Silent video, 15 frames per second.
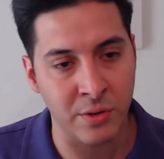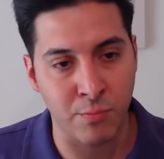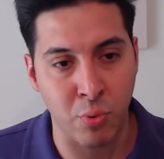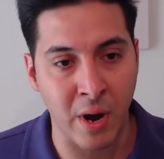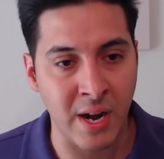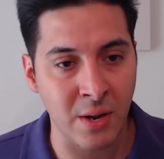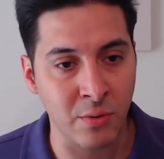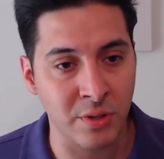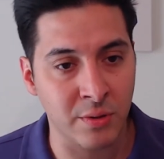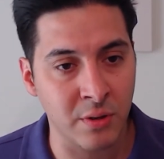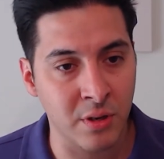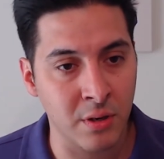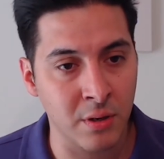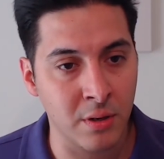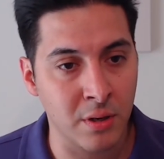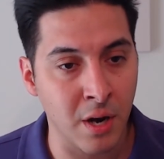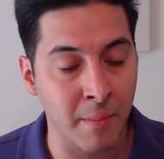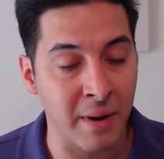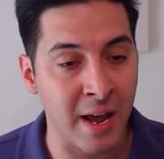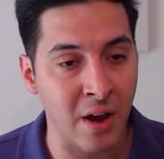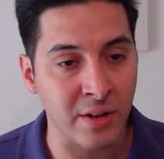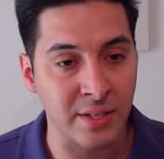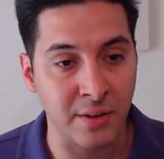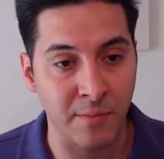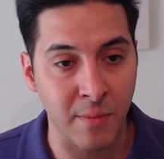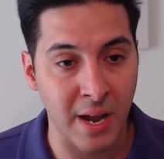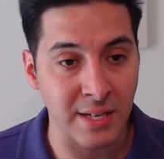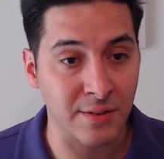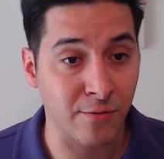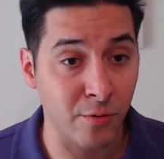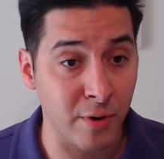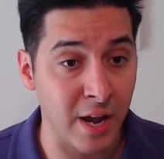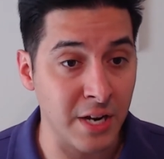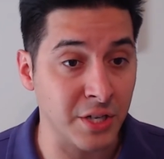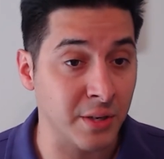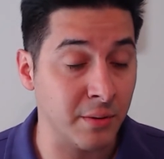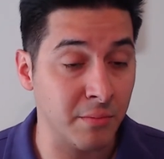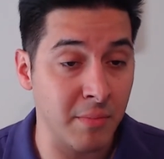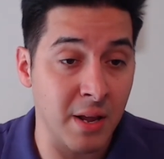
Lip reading: Brady was coming out as a free agent,